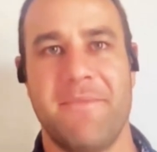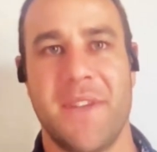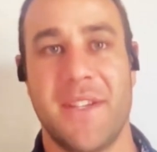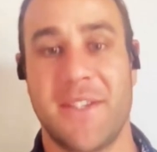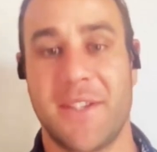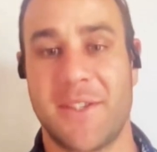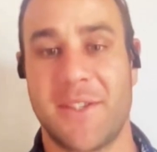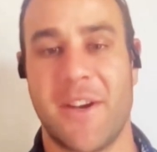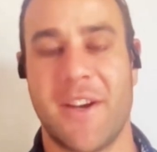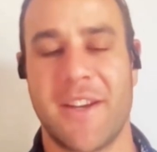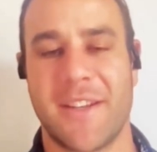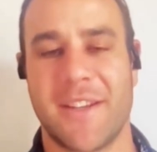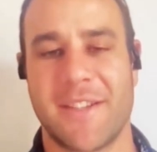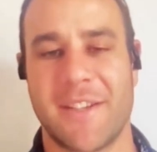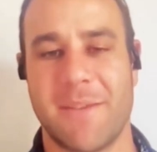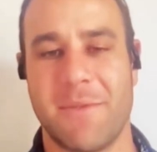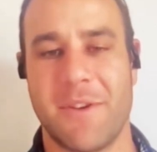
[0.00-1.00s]
it's exciting.
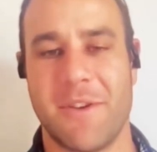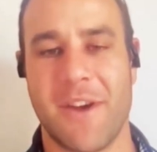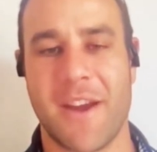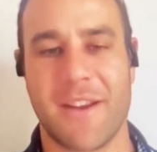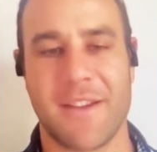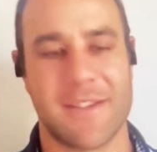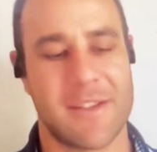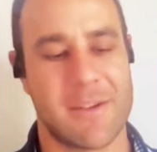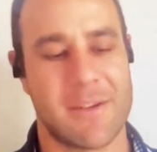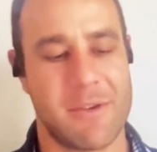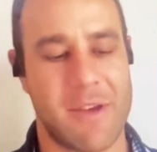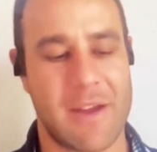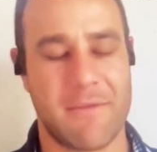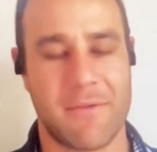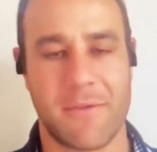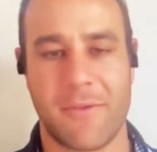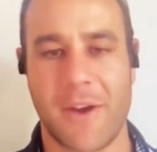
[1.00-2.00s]
It's going to be great. It's going to be
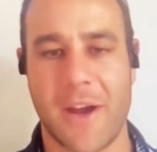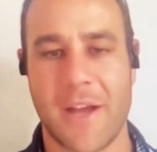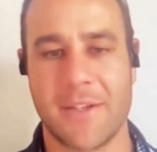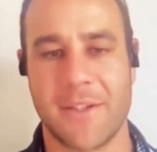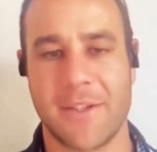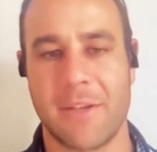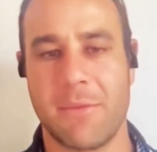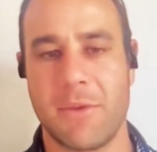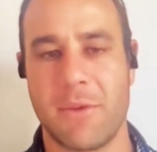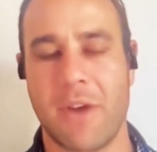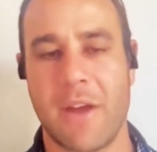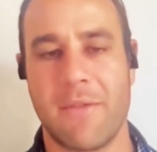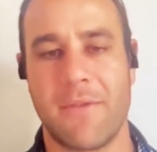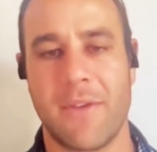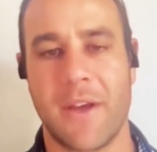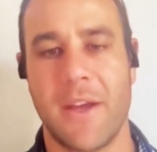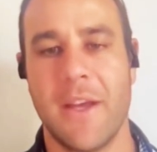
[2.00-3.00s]
great for France. It's going to be
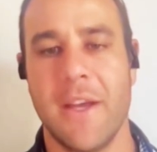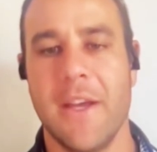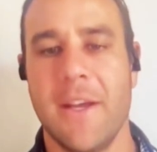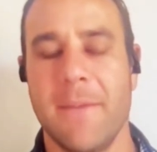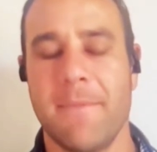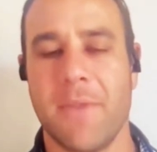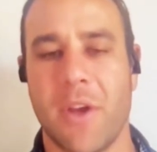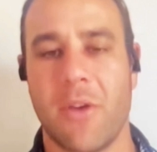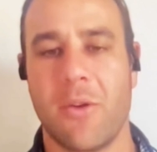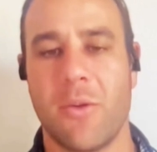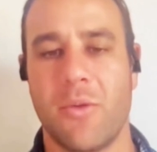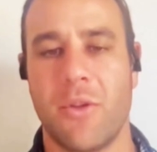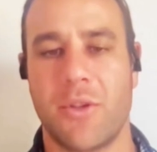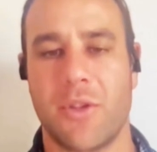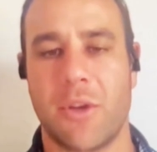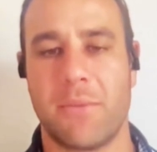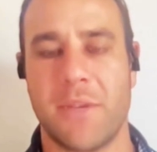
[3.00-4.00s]
great for all
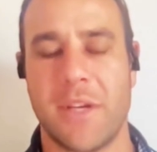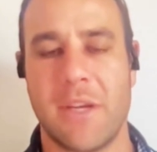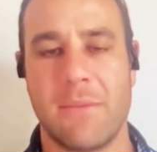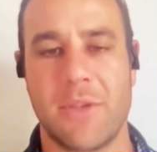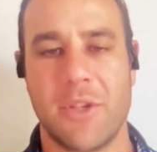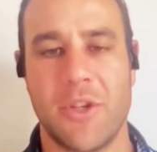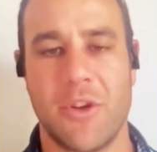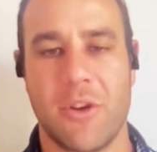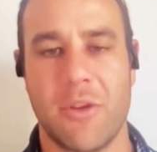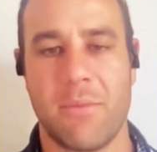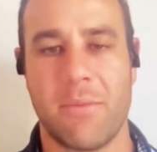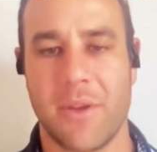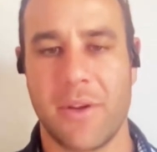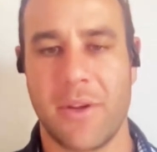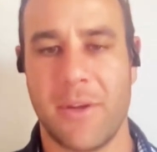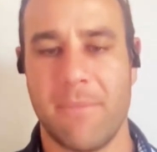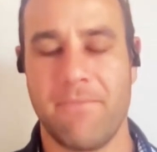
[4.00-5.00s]
the top teams in Europe,
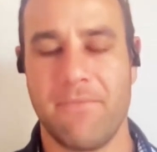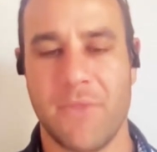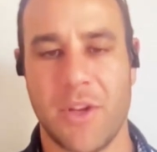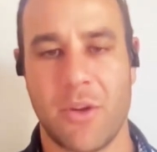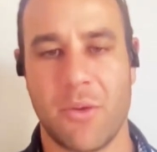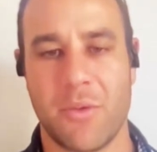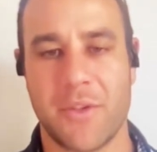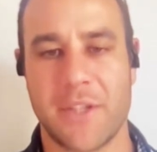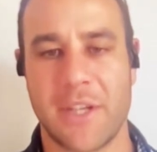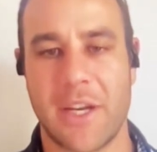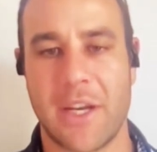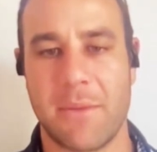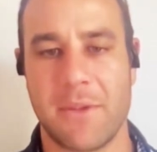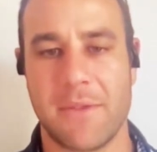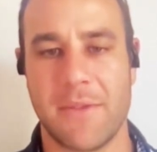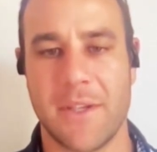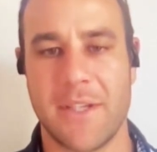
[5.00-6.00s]
but all the Southern
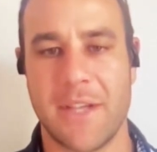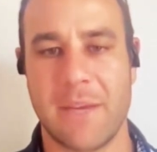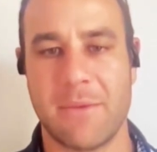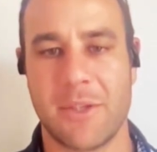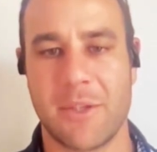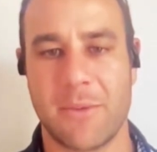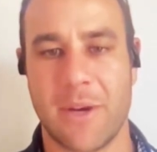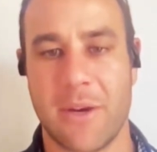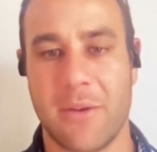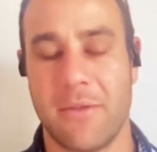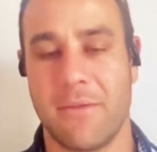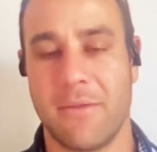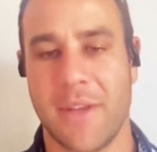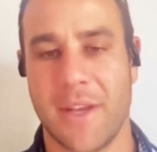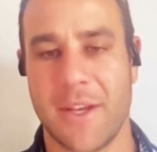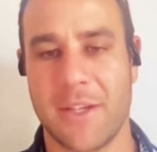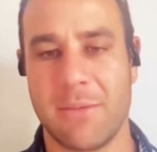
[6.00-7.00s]
Hemisphere teams as well,
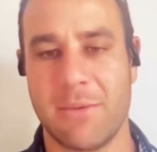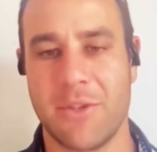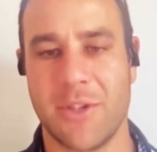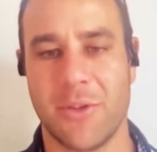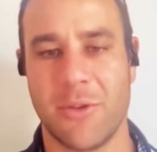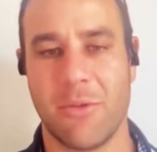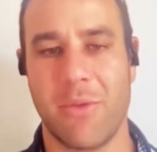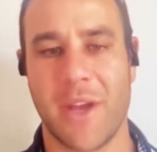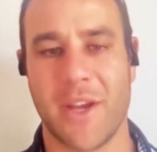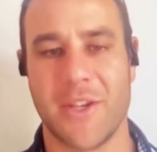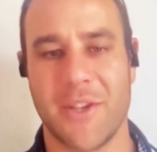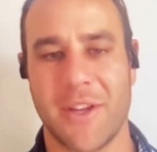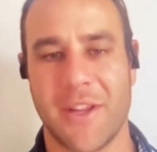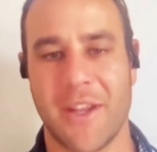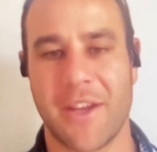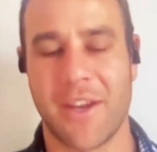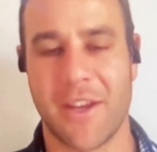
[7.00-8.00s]
and especially All Blacks.
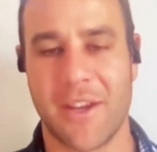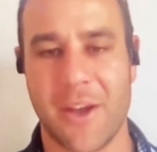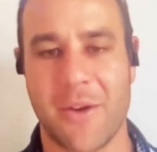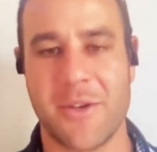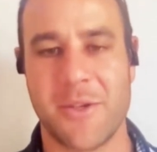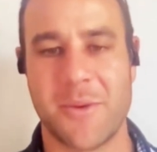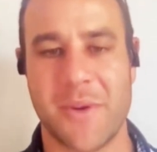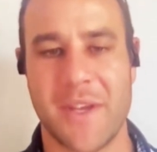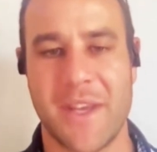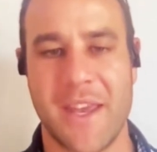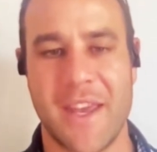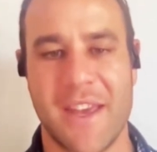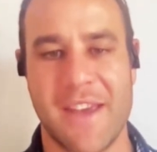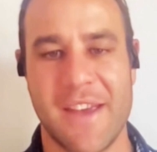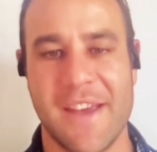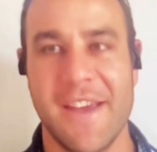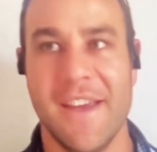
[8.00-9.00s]
They're going to go into a
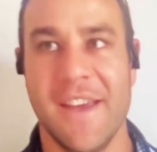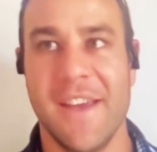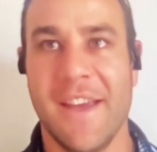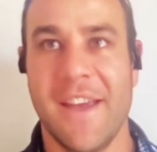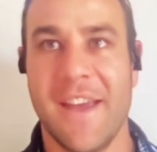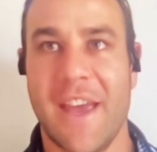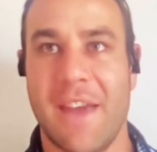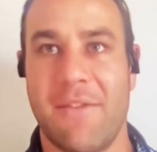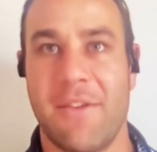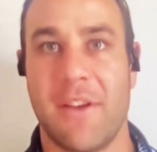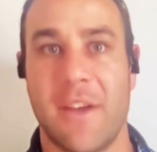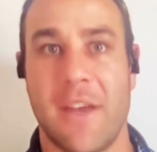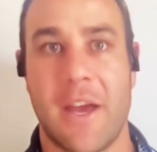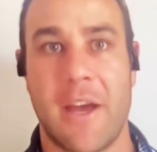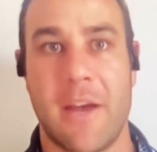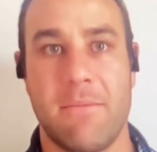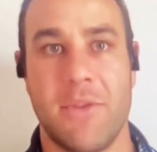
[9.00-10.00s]
year having
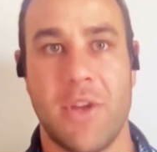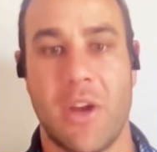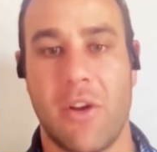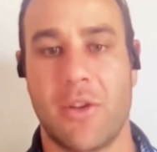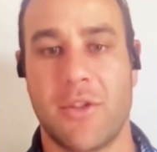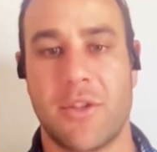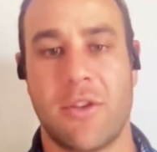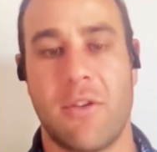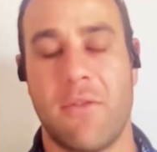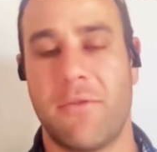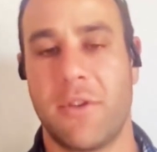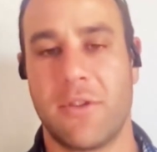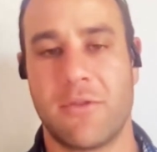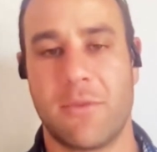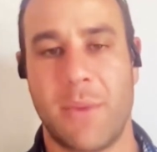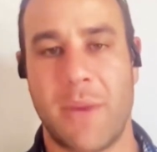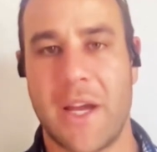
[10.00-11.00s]
lots of
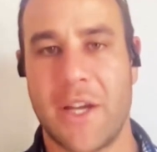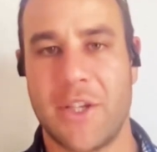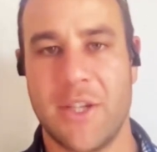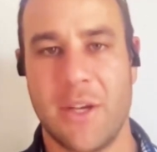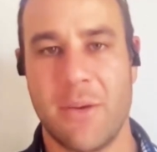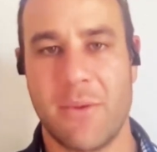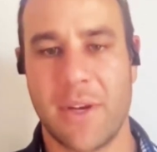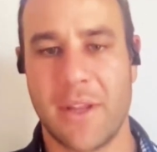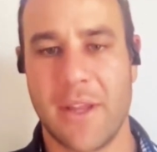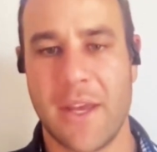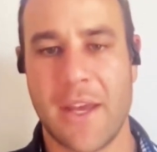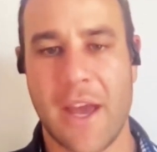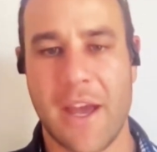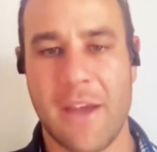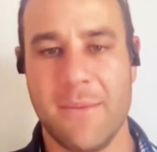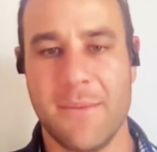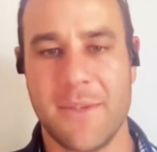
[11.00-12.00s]
confidence from last year winning
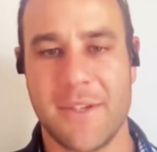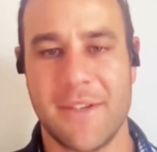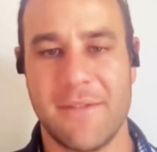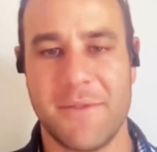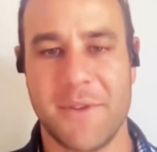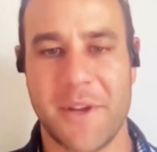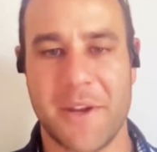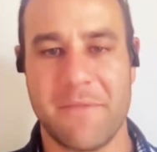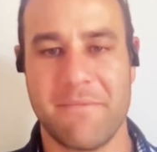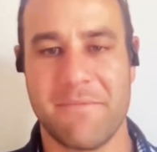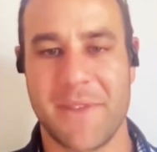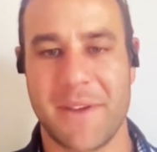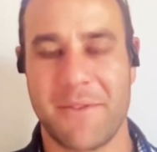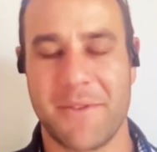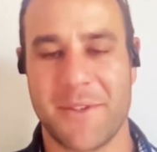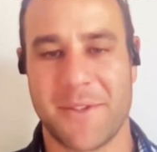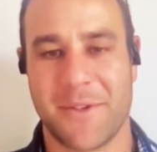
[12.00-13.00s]
their games, and
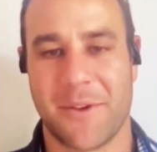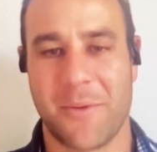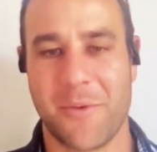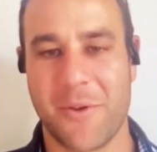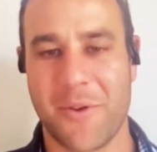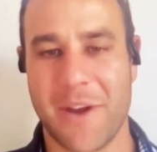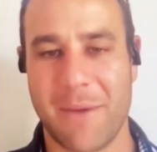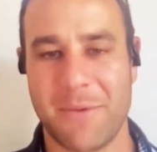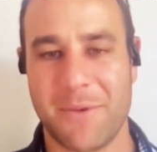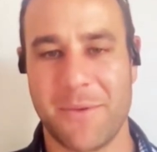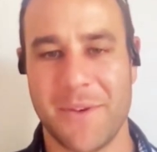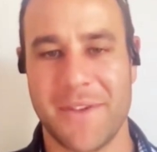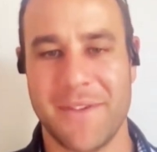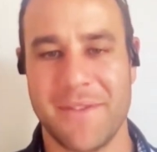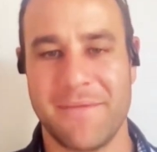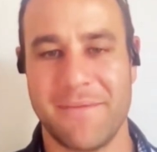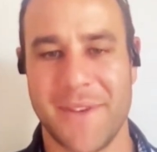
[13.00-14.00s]
they've just got a World Cup to
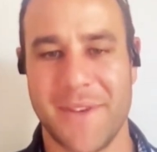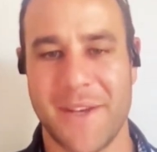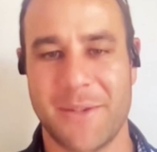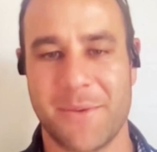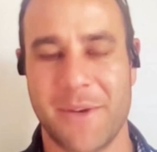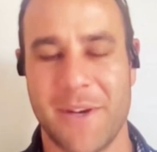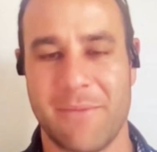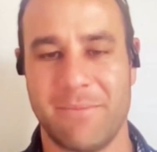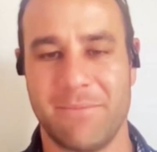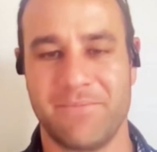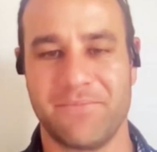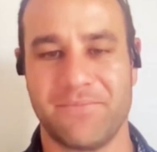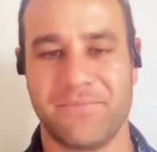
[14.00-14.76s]
win now as well.